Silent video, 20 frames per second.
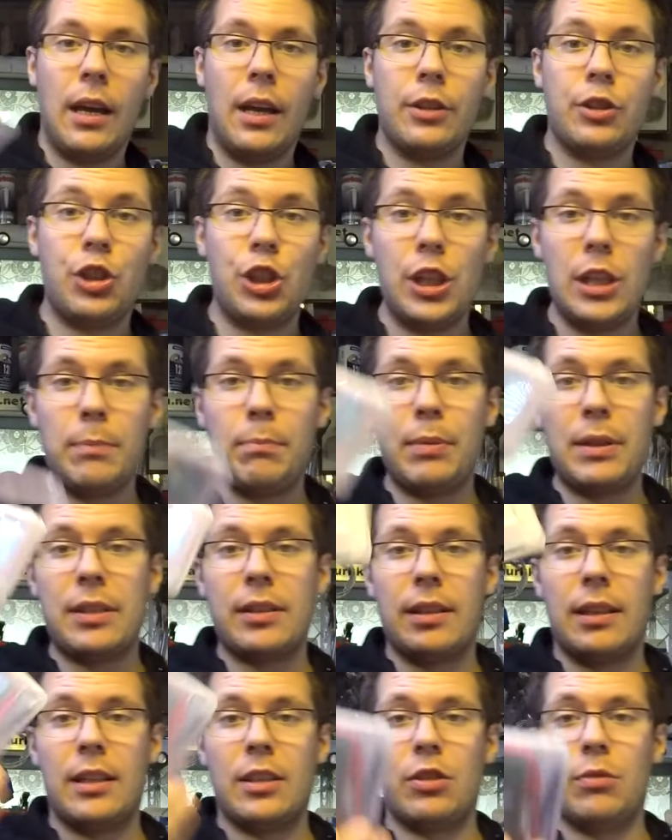
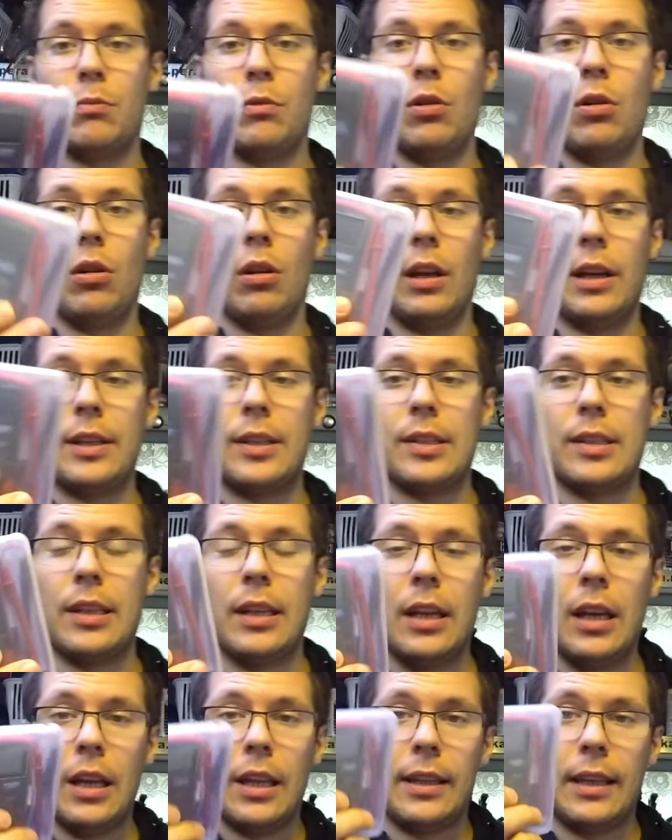cheapest and smallest
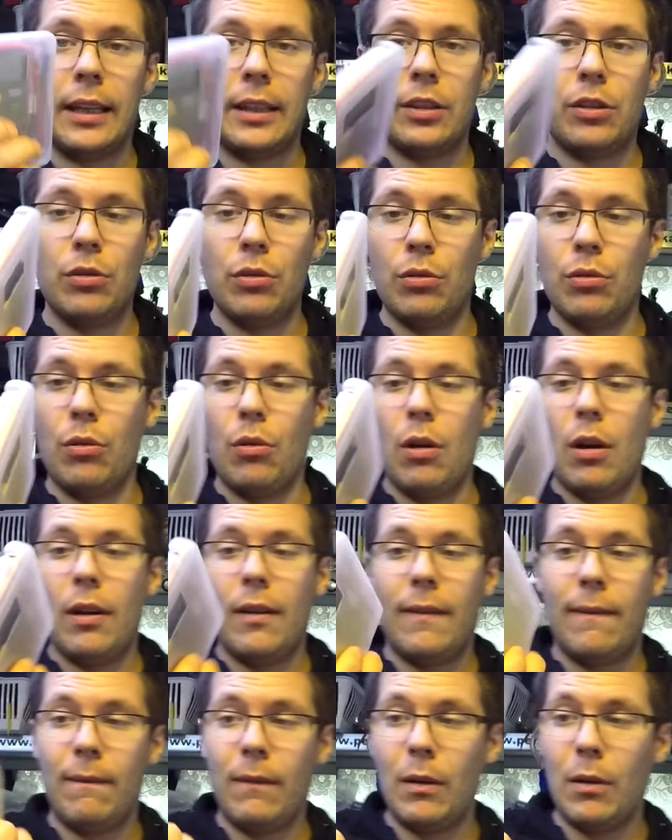that you
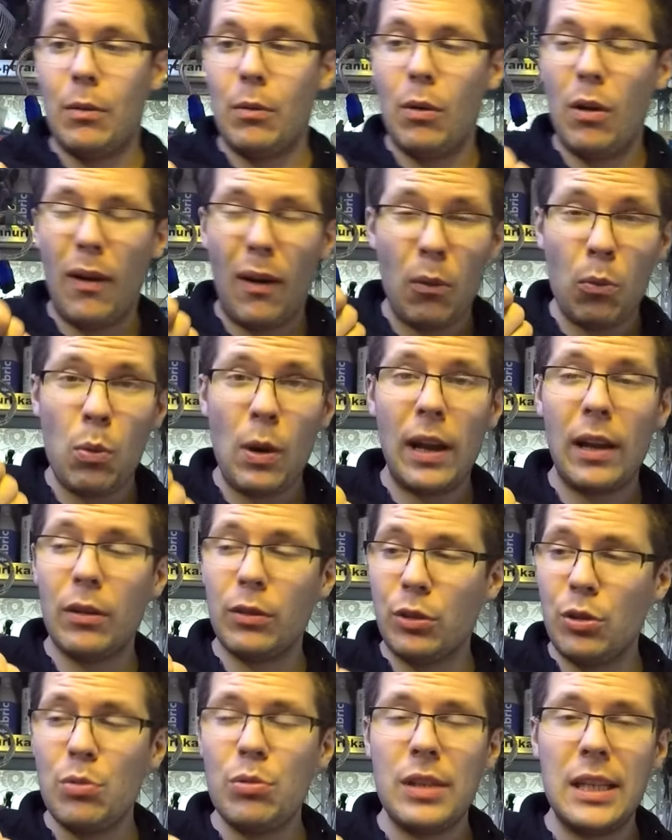
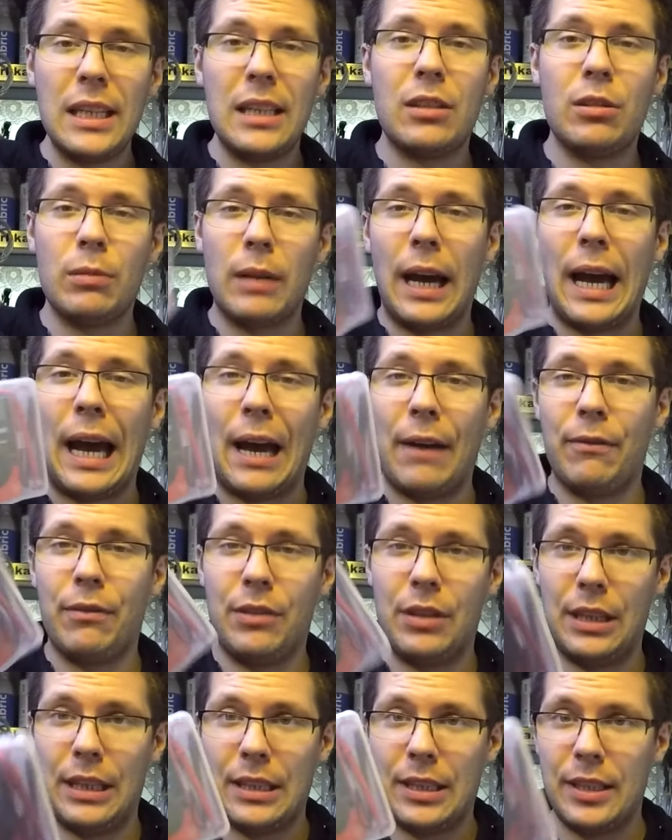need to have
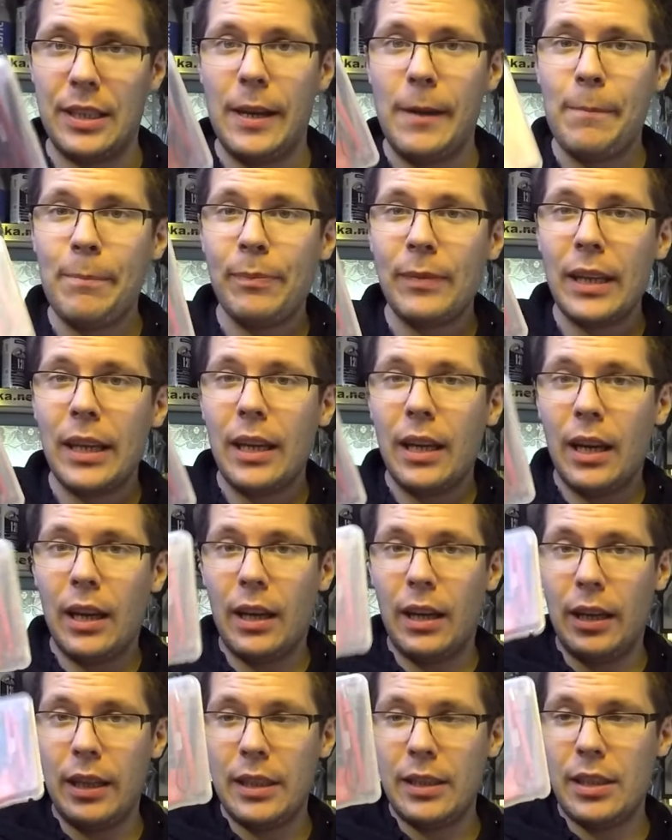this.
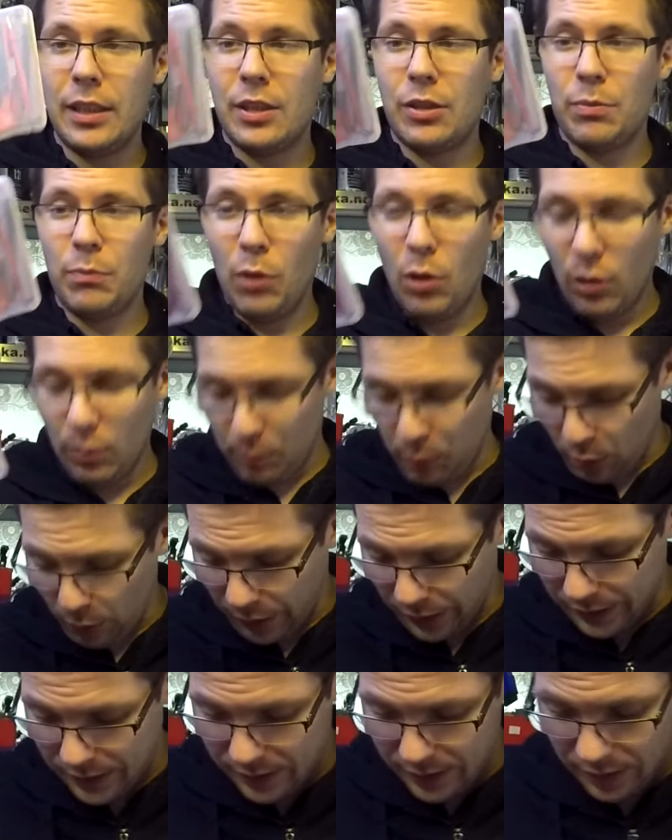It is small
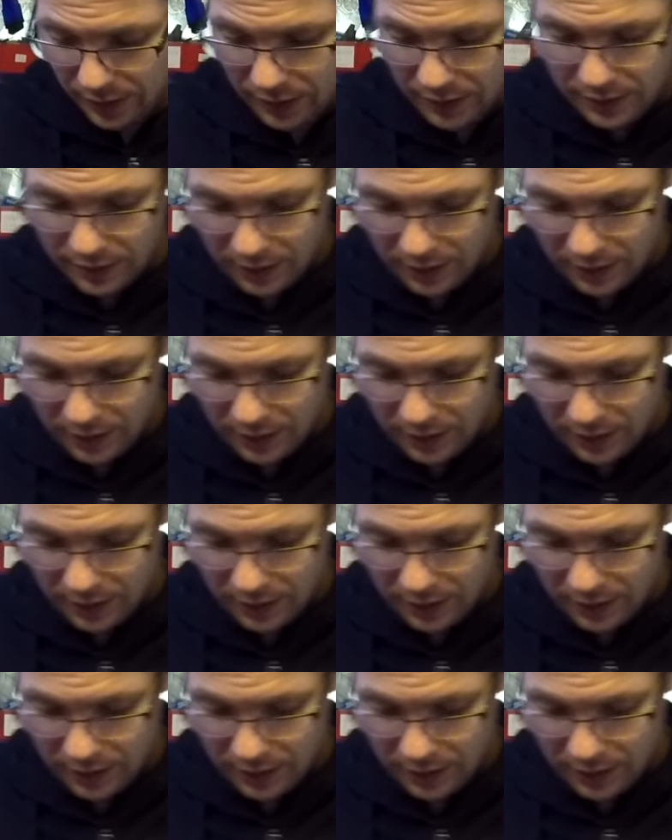pocket size.